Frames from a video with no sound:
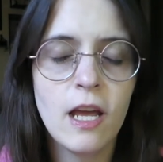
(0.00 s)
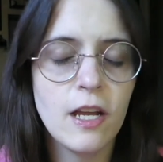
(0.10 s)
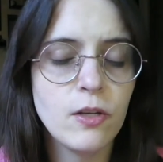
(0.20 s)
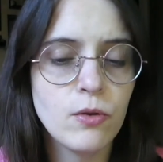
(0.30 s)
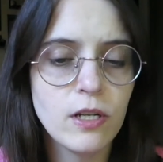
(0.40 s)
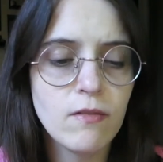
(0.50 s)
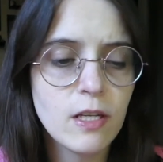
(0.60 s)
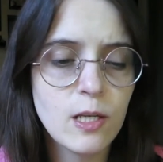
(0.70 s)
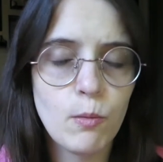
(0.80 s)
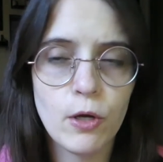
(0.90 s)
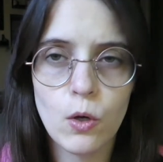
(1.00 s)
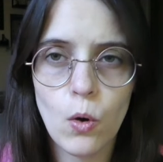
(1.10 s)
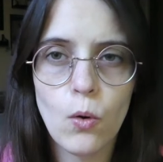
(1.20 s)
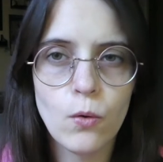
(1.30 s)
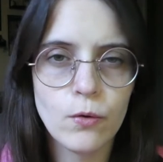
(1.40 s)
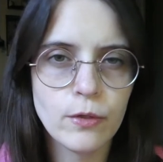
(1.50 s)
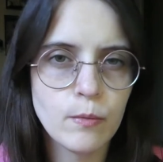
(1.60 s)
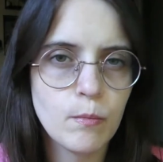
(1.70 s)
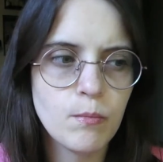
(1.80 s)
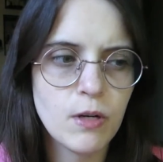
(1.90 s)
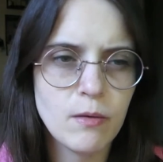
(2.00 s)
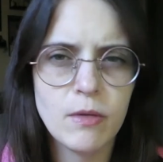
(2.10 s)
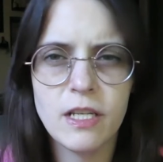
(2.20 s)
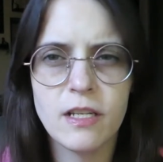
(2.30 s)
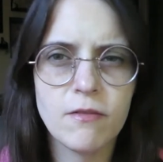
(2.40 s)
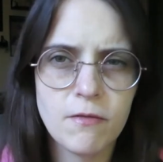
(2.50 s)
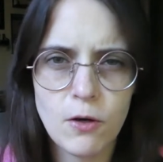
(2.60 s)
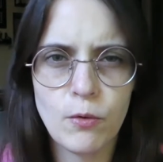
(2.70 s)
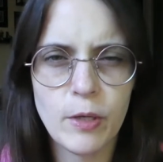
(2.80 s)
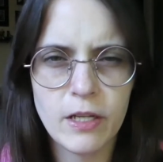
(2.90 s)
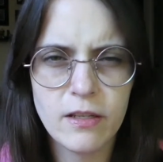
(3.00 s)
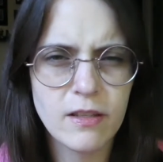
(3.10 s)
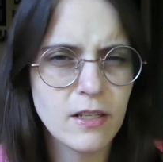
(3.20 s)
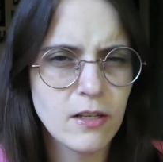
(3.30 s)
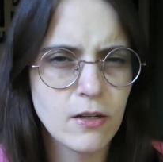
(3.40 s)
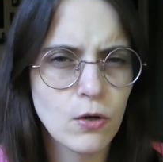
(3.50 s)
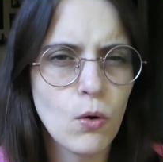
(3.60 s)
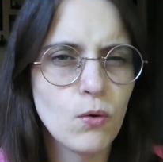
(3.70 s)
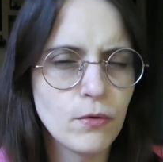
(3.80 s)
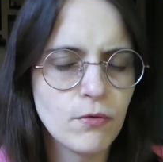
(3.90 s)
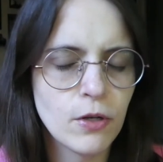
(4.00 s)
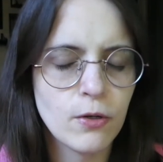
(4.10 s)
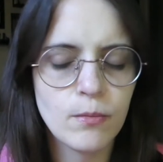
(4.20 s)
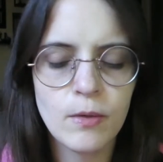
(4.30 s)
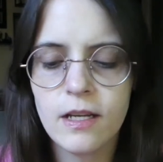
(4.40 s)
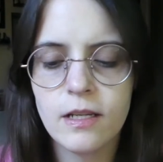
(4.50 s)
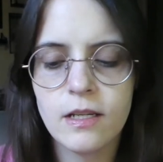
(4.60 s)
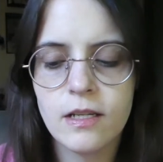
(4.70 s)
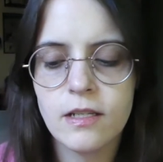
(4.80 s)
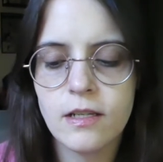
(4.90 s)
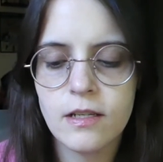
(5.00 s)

and you can even keep it cold but make it foamy, like a cold foam. And